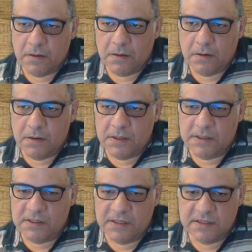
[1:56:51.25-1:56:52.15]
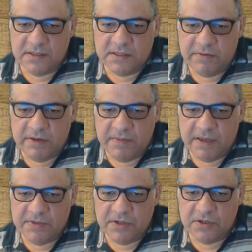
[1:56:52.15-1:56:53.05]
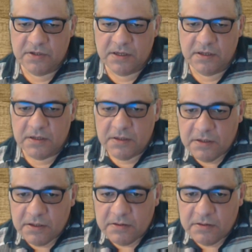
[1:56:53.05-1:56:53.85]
Is this necessarily a bad position? I don't know.